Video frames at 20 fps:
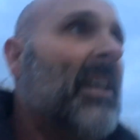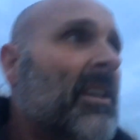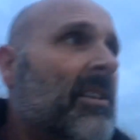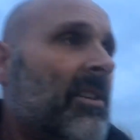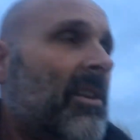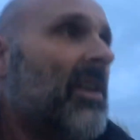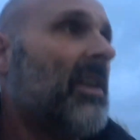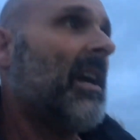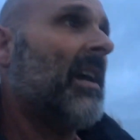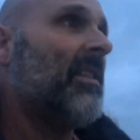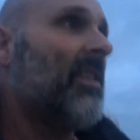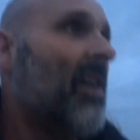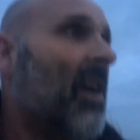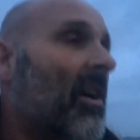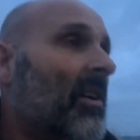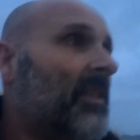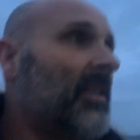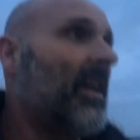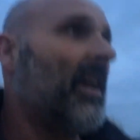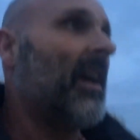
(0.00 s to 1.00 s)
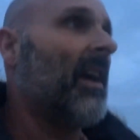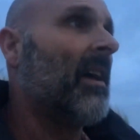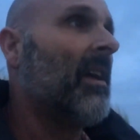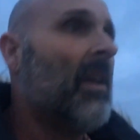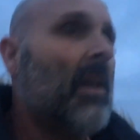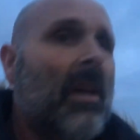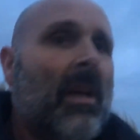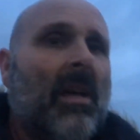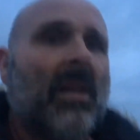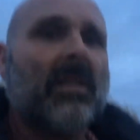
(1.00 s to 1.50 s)
So you get the idea.
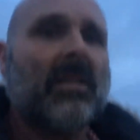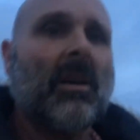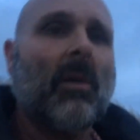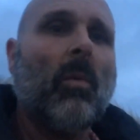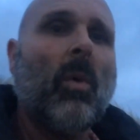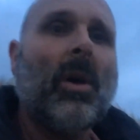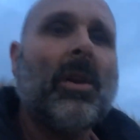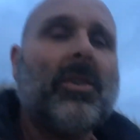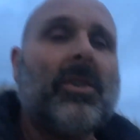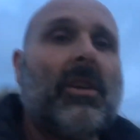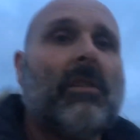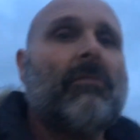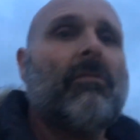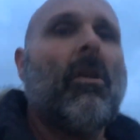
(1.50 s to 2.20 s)
So once you've